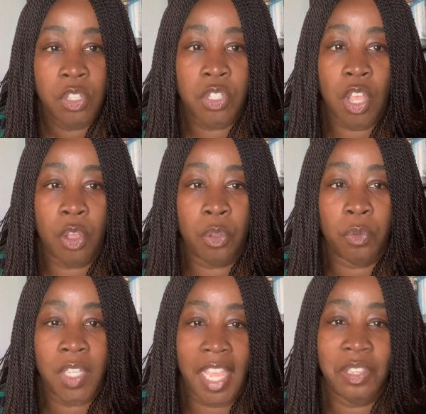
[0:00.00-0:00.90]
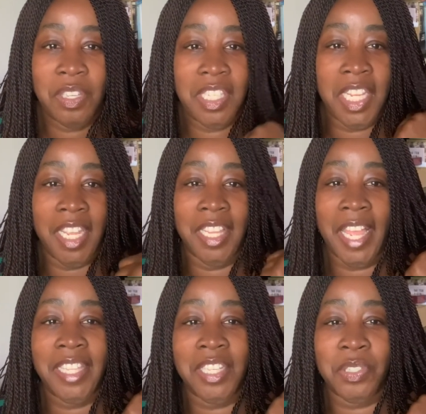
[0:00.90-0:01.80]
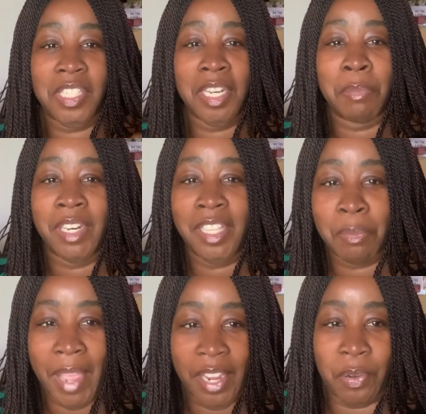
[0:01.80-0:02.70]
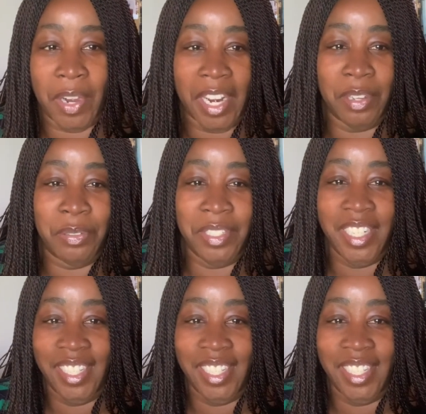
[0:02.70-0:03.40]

So yeah, you can see like there's cinnamon in the background.